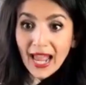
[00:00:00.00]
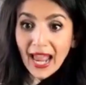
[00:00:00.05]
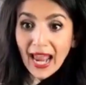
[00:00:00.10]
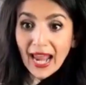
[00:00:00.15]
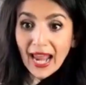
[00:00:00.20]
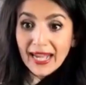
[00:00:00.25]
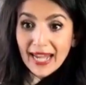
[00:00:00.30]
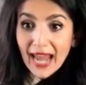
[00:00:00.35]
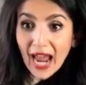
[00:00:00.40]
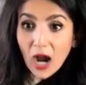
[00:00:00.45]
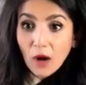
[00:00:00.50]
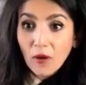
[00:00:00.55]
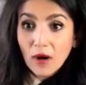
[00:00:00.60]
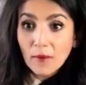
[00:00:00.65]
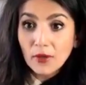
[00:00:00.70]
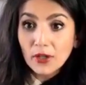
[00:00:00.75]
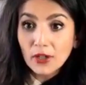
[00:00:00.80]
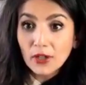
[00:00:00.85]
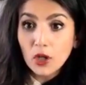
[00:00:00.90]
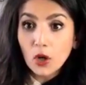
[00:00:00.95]
And now
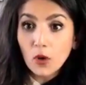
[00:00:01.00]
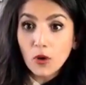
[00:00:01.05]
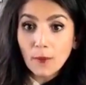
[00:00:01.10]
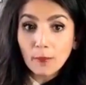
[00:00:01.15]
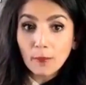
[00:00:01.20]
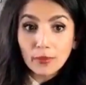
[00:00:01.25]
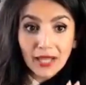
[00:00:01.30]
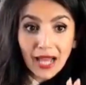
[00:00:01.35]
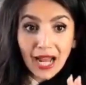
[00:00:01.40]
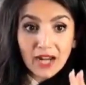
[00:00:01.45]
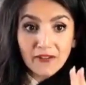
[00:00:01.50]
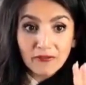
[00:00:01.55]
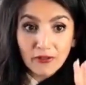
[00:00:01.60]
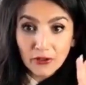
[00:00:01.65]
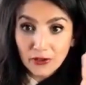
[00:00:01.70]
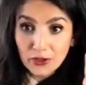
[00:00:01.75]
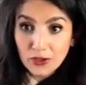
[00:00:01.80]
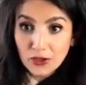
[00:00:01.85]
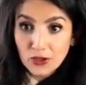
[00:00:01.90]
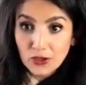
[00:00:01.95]
I'm going to go apply
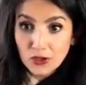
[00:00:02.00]
for this